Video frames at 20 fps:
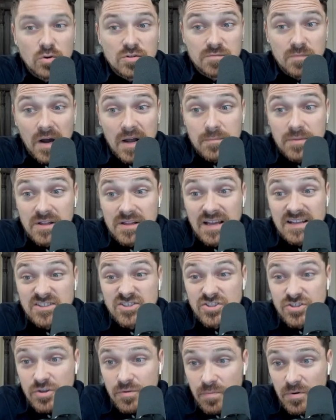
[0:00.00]
might be
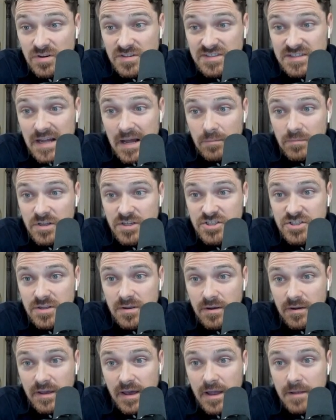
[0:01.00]
super established,
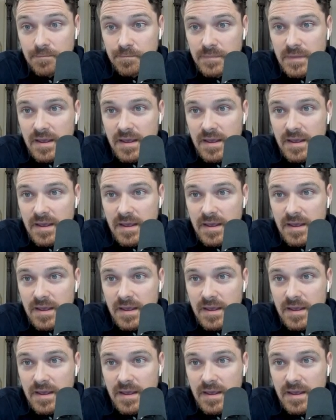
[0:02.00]
okay?